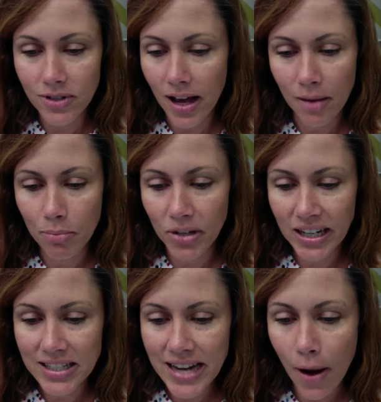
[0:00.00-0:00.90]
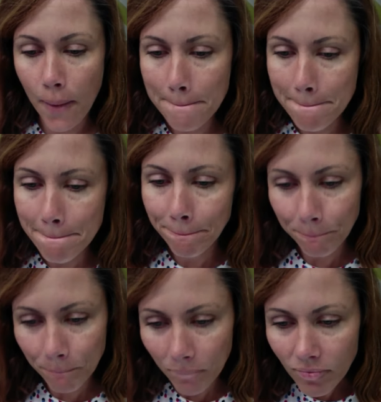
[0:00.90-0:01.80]
bring it down?
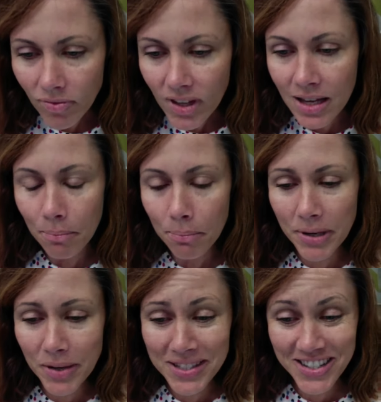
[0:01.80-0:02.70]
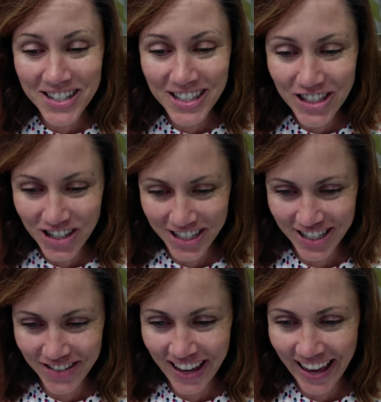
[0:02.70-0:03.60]
But anyways, here's an illustration
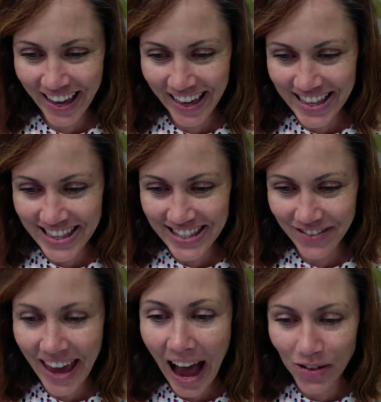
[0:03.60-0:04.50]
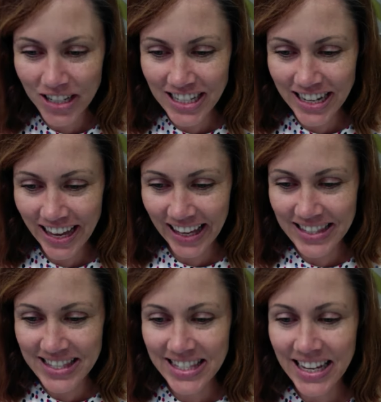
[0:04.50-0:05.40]
of eighths, of counting in
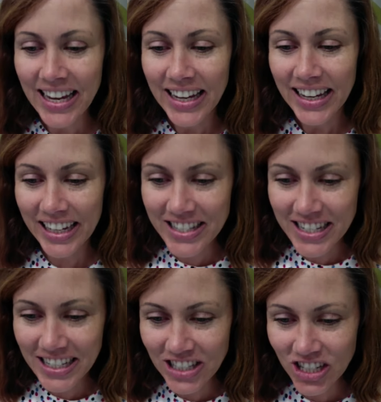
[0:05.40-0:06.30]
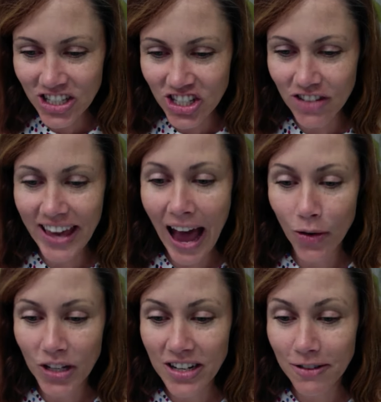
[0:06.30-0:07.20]
eighths. Here's an illustration of
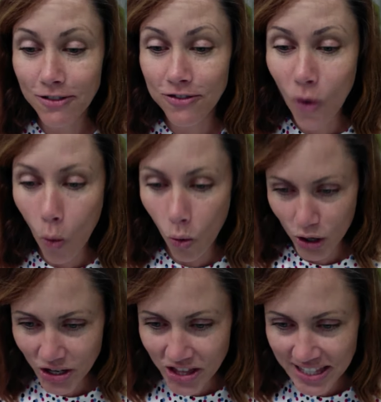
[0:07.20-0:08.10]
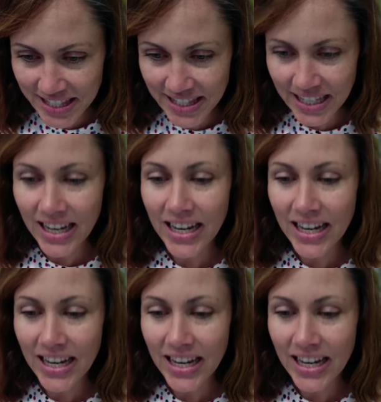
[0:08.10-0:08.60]
counting in fourths.